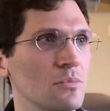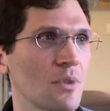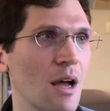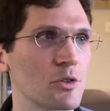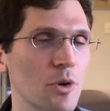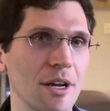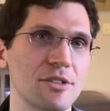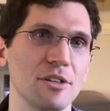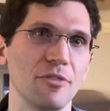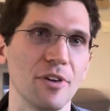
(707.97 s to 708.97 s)
I was working as
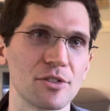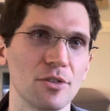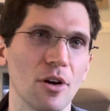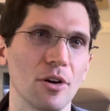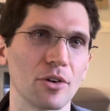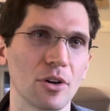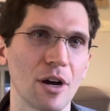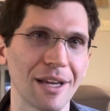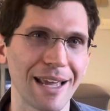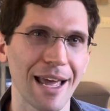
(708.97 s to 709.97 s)
a defense lawyer on
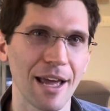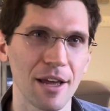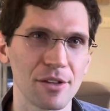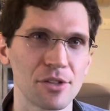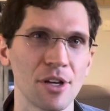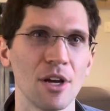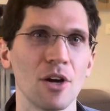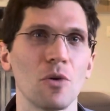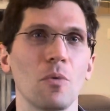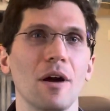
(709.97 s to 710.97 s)
a case
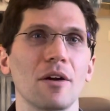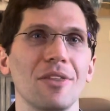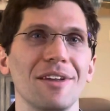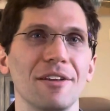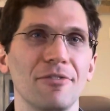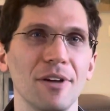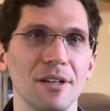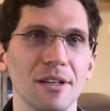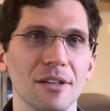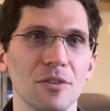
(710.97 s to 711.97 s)
where the
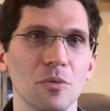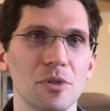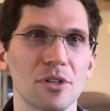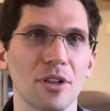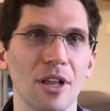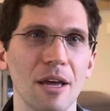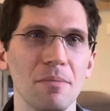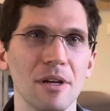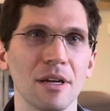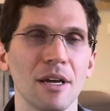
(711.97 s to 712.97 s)
defendant was
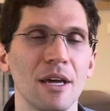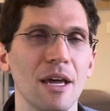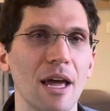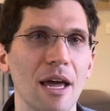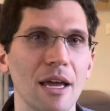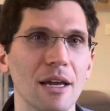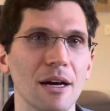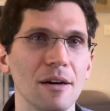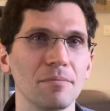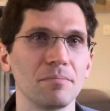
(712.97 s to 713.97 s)
claiming a
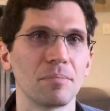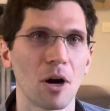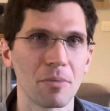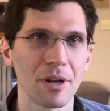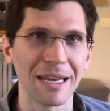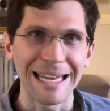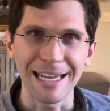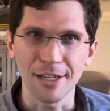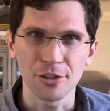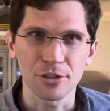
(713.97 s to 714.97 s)
permanent
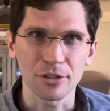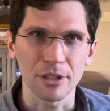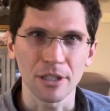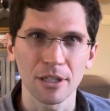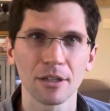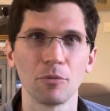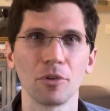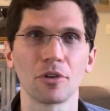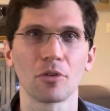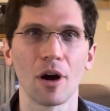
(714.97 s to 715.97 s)
knee injury with
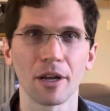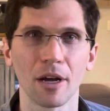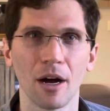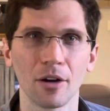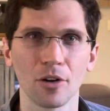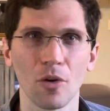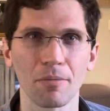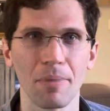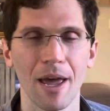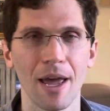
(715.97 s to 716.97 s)
chronic ongoing
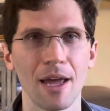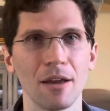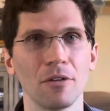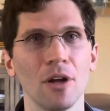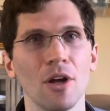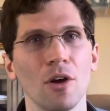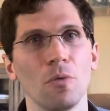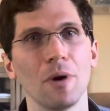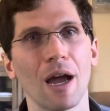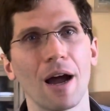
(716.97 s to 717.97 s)
pain.
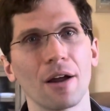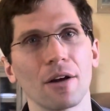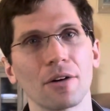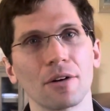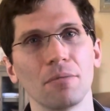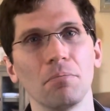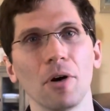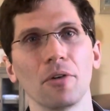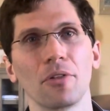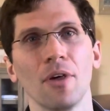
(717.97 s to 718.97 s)
We hired
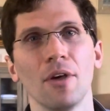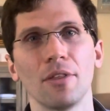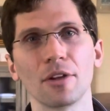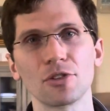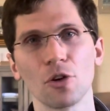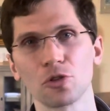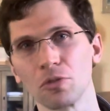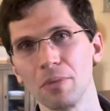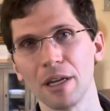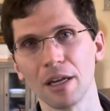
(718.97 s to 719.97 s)
both the social
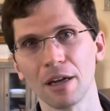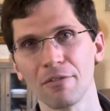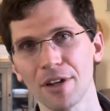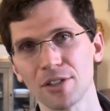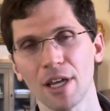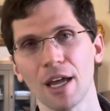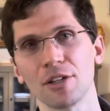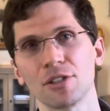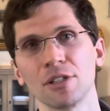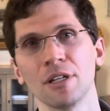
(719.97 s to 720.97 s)
media
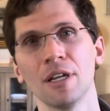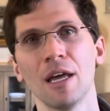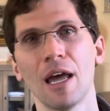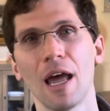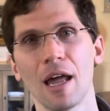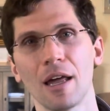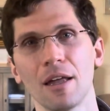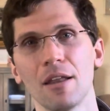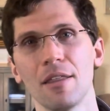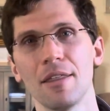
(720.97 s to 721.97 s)
investigation and